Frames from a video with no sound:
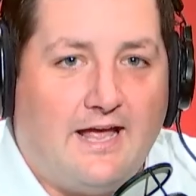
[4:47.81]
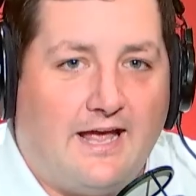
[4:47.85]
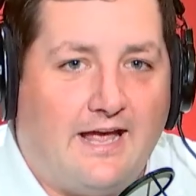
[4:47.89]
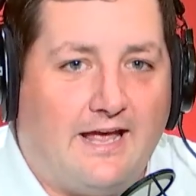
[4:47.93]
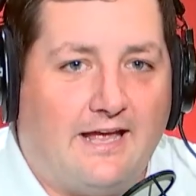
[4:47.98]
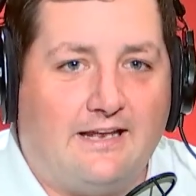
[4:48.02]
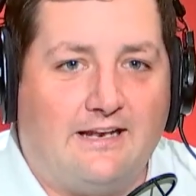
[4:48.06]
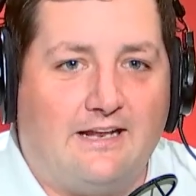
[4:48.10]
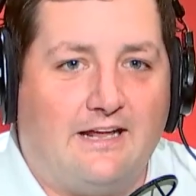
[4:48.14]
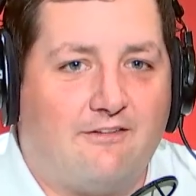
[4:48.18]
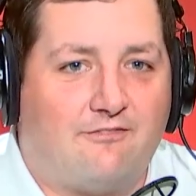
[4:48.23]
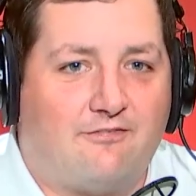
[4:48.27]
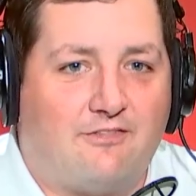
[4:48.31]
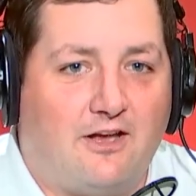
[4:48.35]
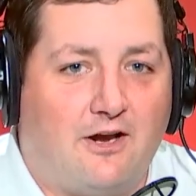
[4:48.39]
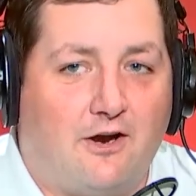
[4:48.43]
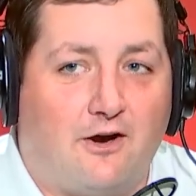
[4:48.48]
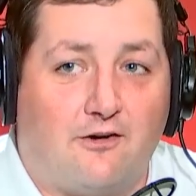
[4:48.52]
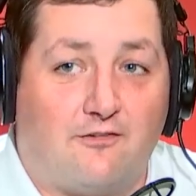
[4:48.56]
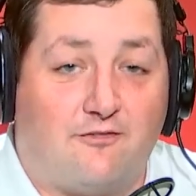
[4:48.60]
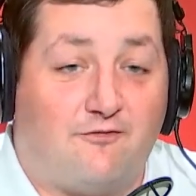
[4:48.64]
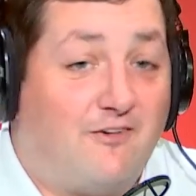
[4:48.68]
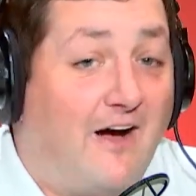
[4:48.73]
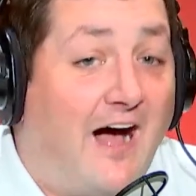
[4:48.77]
And if
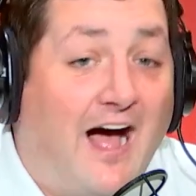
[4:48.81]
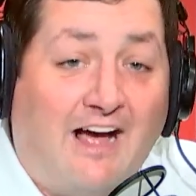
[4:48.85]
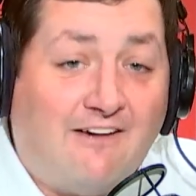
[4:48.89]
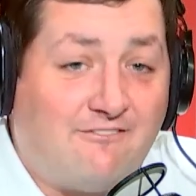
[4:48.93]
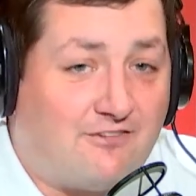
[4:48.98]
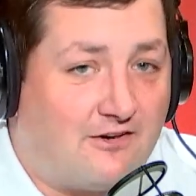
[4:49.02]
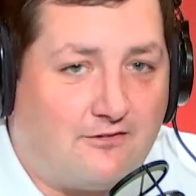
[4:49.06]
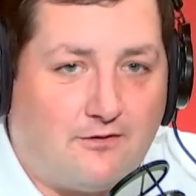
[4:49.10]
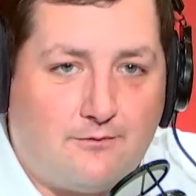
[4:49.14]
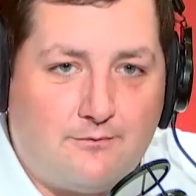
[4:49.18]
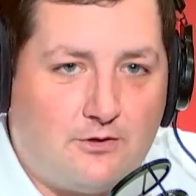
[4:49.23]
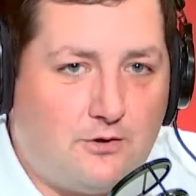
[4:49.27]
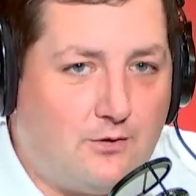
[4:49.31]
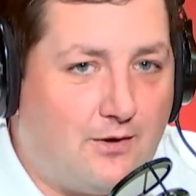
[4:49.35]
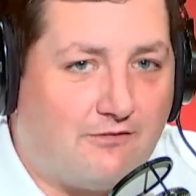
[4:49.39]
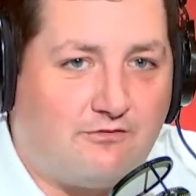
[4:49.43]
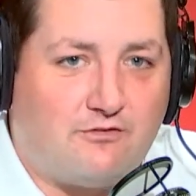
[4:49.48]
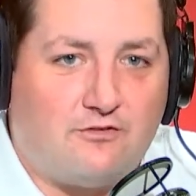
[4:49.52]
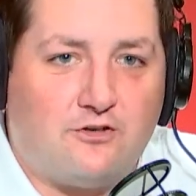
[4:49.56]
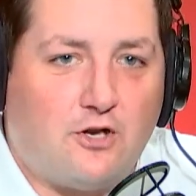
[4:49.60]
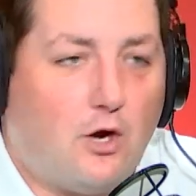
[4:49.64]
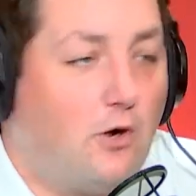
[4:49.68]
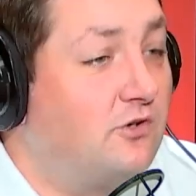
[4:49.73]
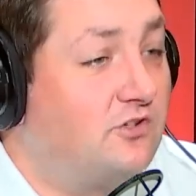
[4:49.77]
there are five of them that you
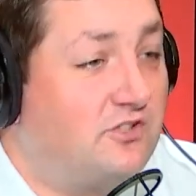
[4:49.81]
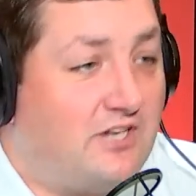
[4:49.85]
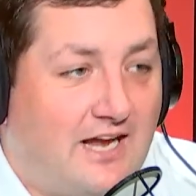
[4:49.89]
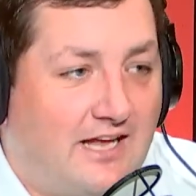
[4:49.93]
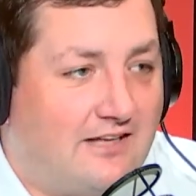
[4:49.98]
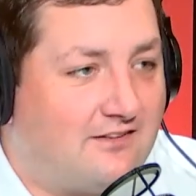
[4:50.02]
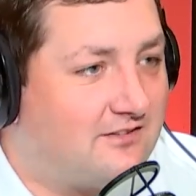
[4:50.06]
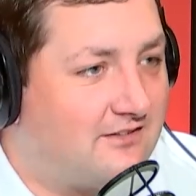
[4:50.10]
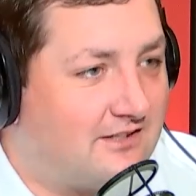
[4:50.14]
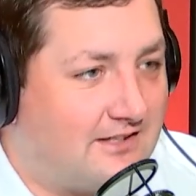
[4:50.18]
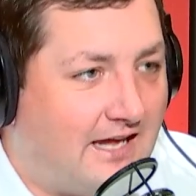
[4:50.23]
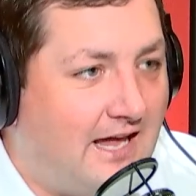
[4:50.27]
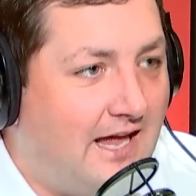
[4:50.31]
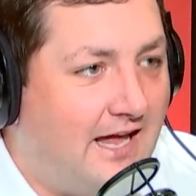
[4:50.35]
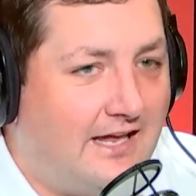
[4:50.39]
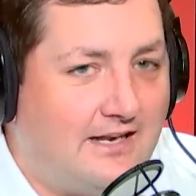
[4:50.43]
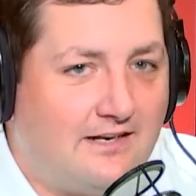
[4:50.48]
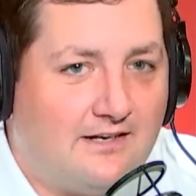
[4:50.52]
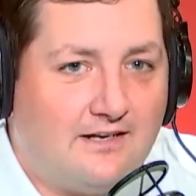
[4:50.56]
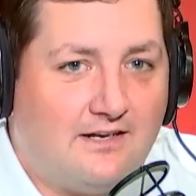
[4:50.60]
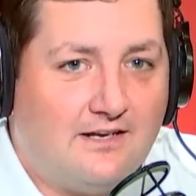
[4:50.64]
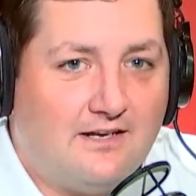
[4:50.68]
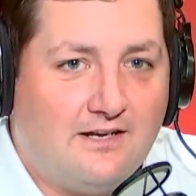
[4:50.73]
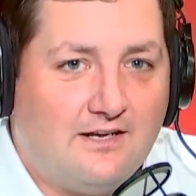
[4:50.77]
have no chance to
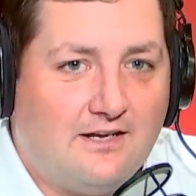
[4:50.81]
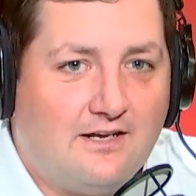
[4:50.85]
get,